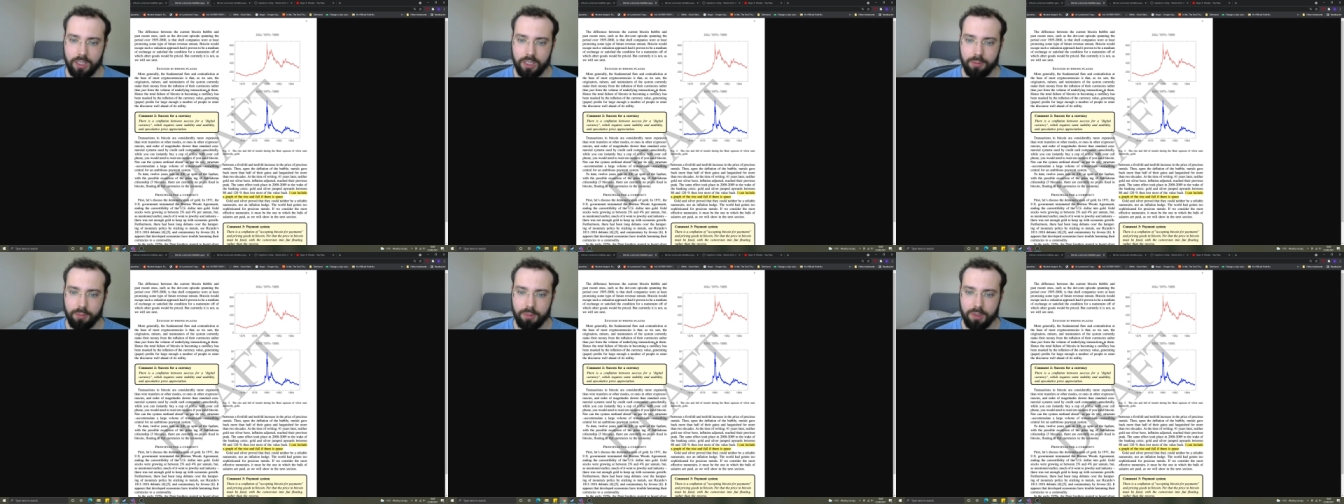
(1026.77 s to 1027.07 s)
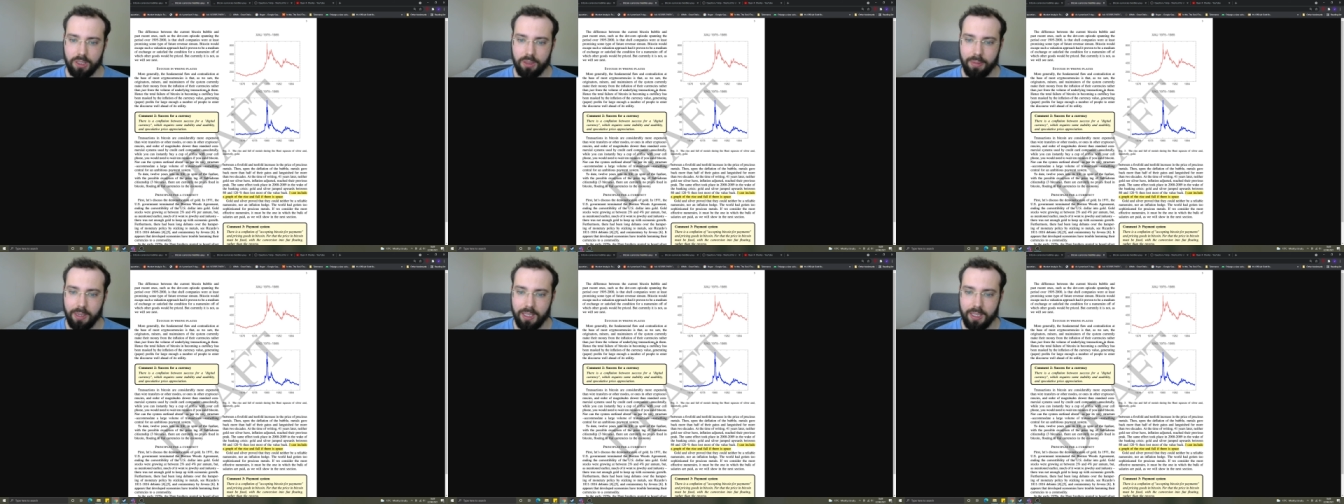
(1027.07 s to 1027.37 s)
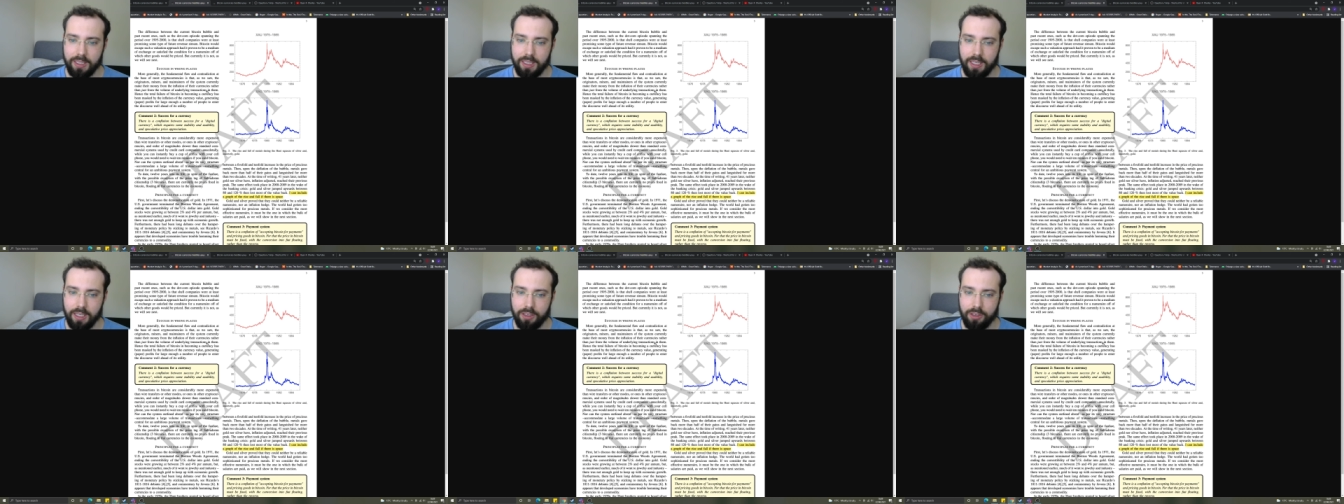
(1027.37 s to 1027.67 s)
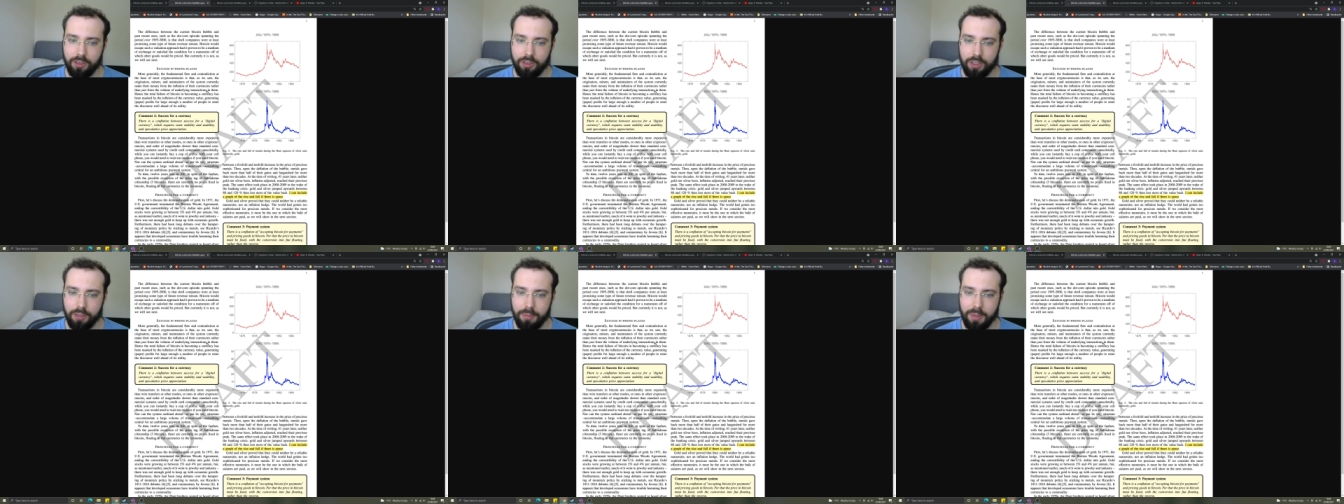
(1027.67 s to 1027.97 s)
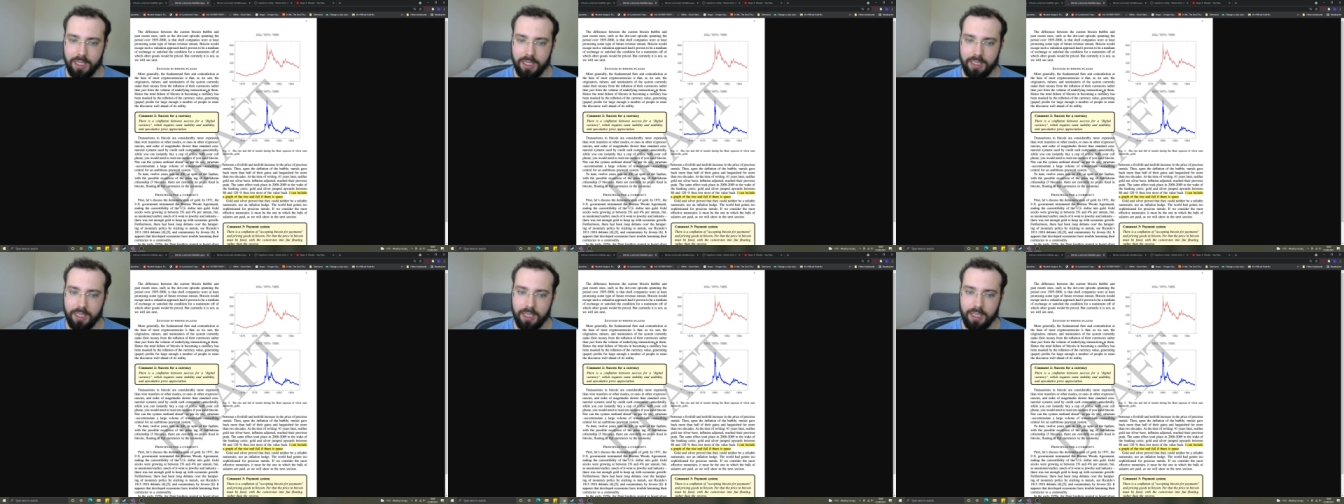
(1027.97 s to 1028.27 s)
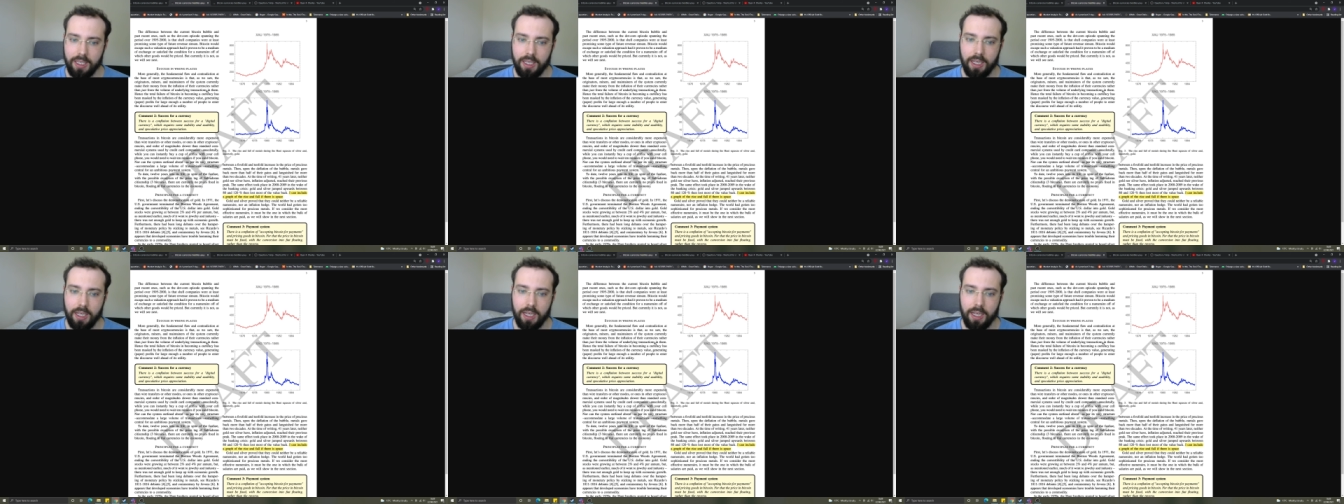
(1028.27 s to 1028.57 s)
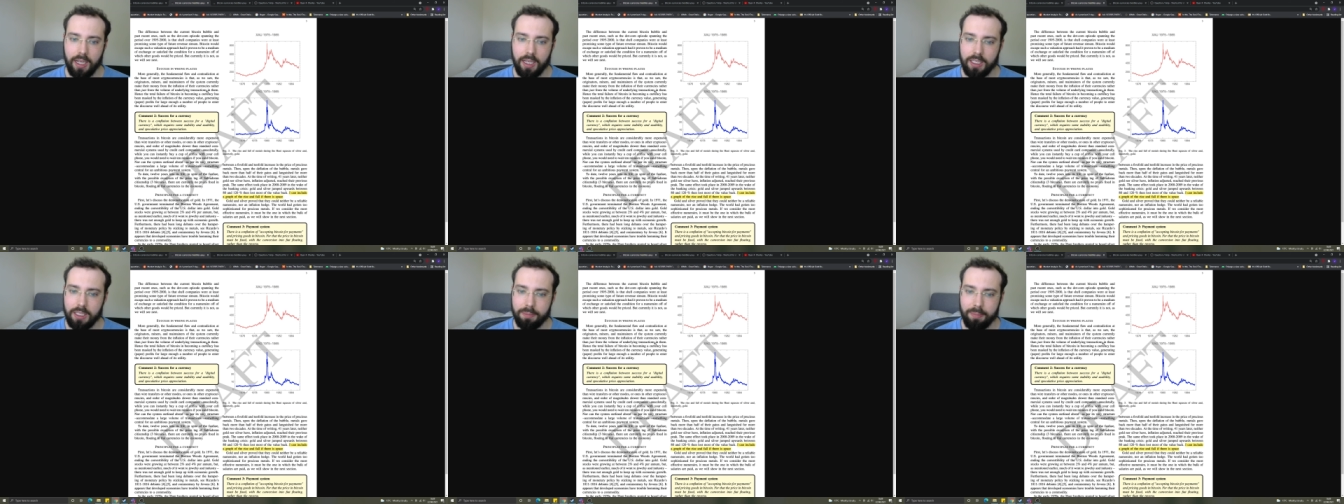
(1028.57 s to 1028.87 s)
some stability and usability,
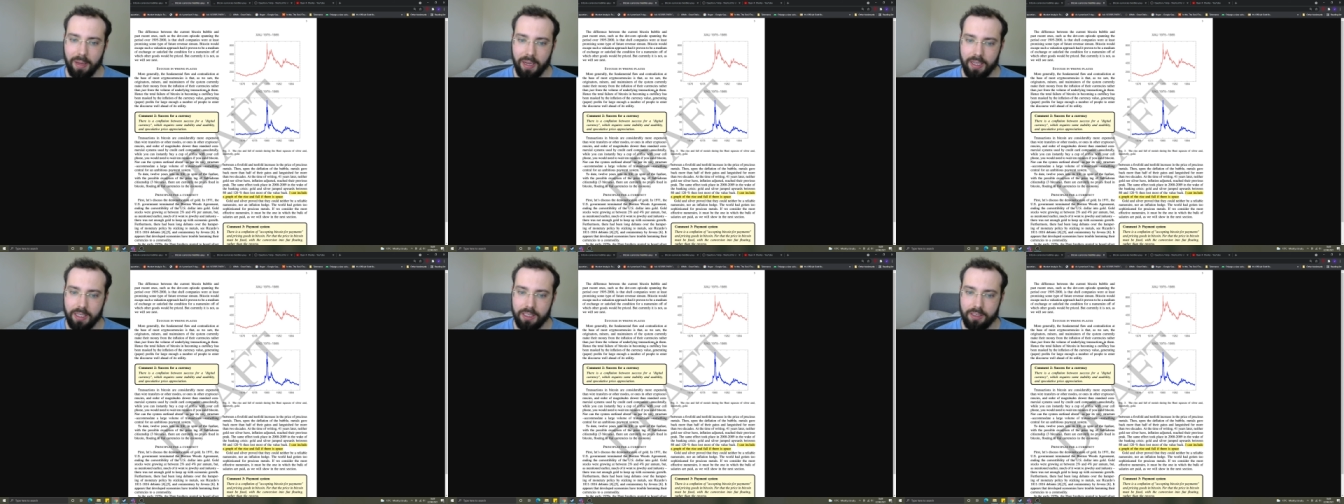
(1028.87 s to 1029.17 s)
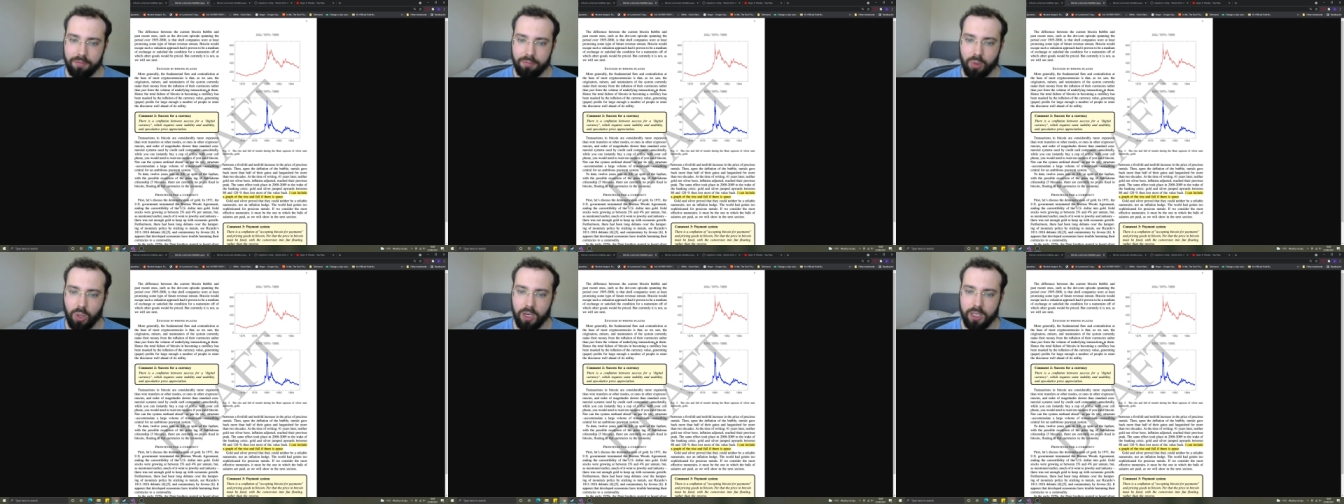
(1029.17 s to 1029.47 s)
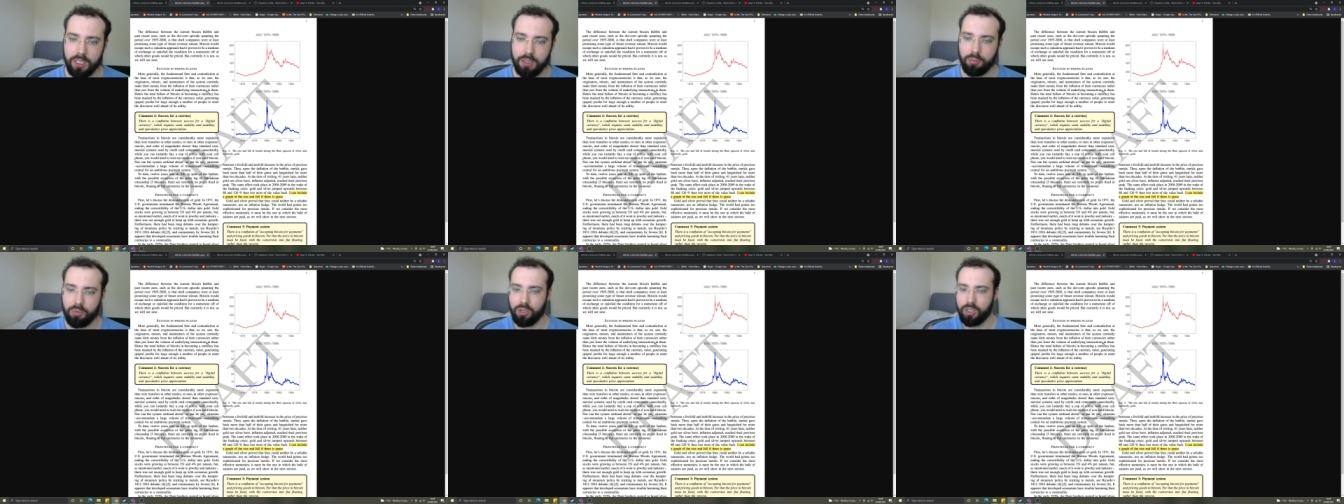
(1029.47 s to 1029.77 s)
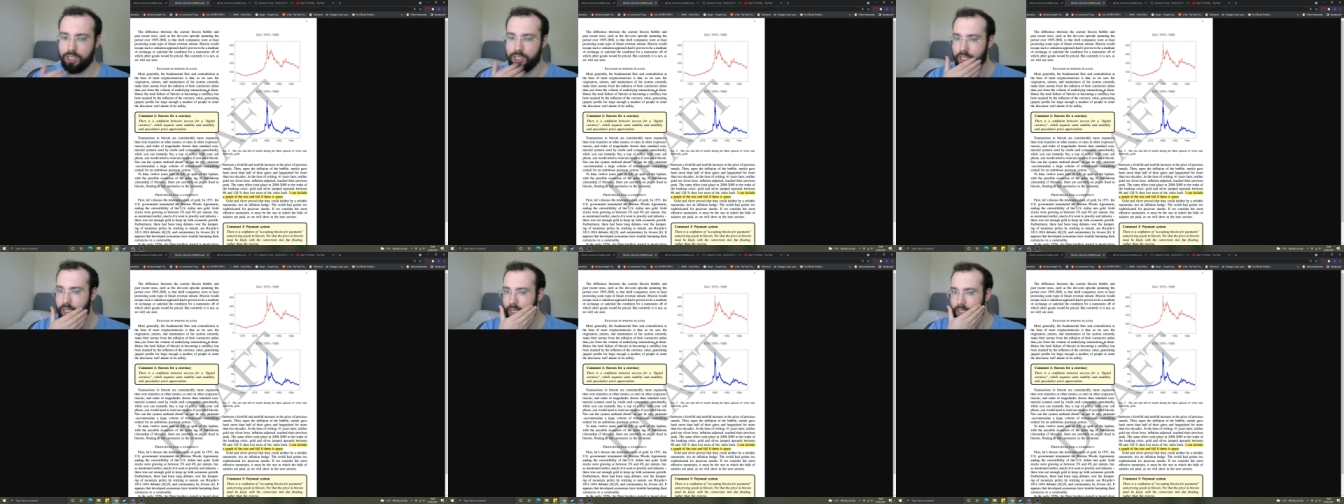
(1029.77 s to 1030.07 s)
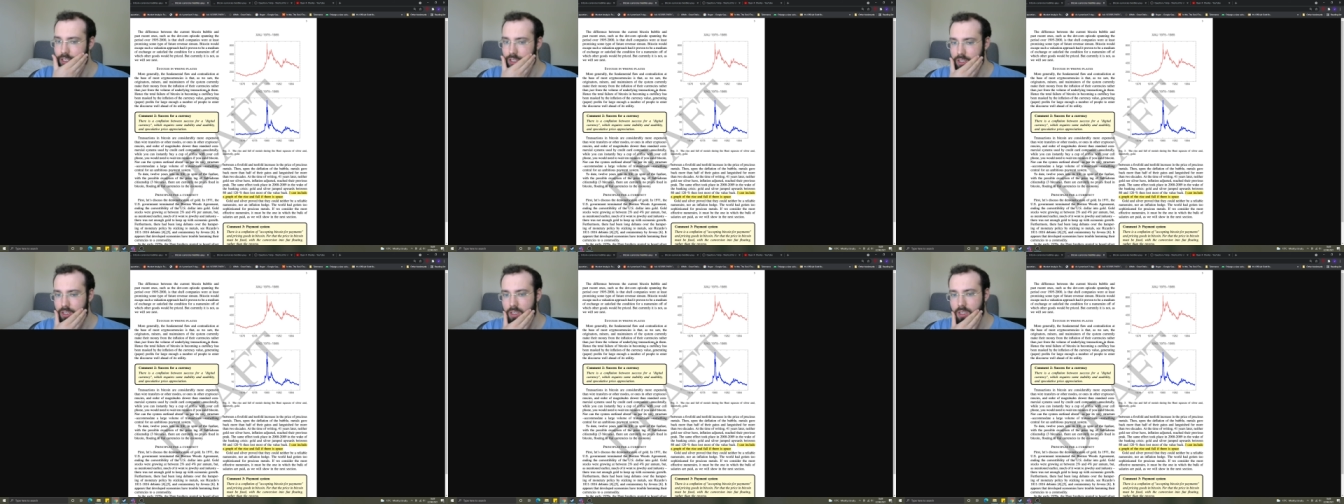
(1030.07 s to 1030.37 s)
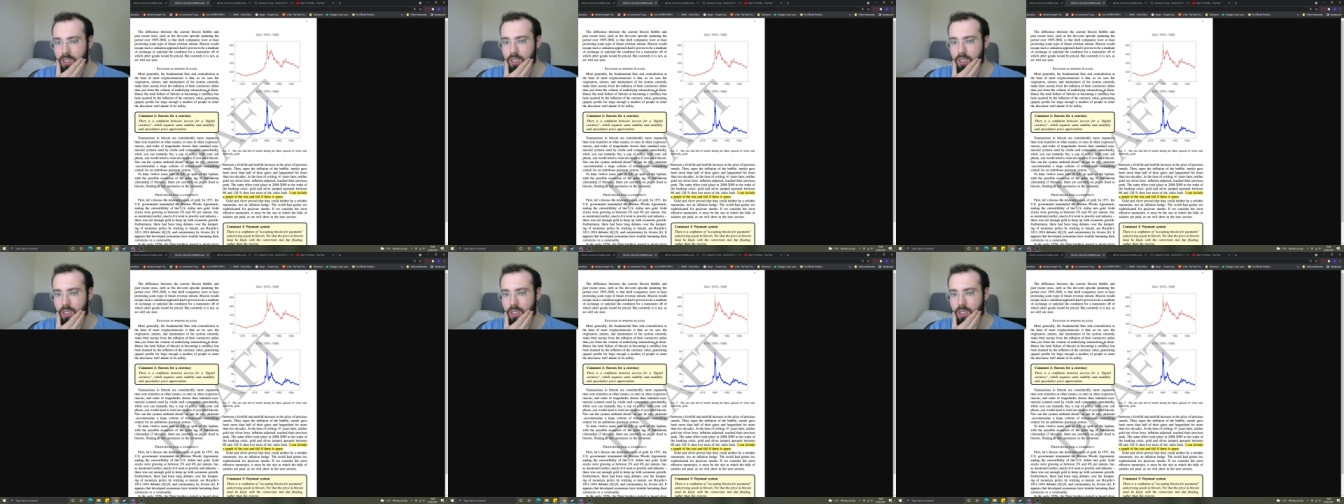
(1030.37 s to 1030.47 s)
and speculative price appreciation.